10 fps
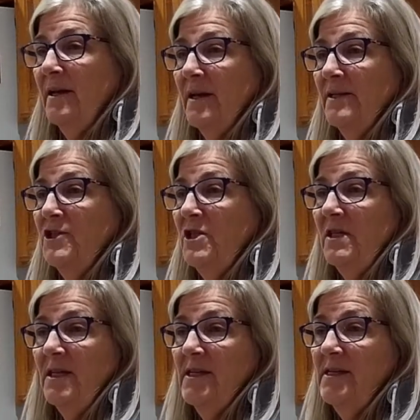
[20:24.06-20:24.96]
And
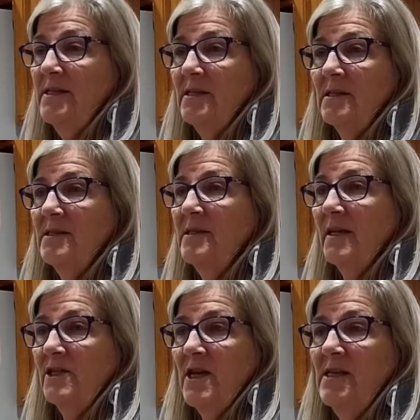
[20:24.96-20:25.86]
she is
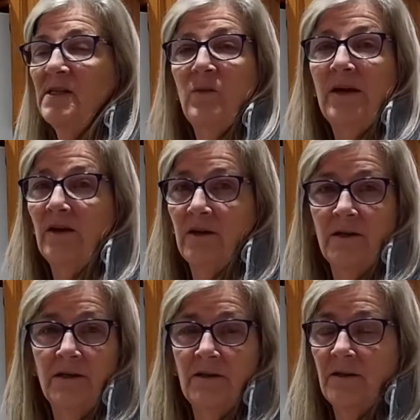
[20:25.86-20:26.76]
such a
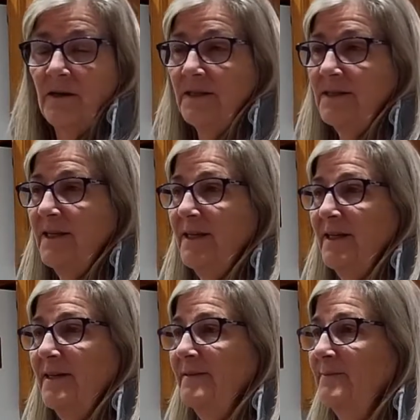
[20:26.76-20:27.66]
sweetheart, I'll tell you.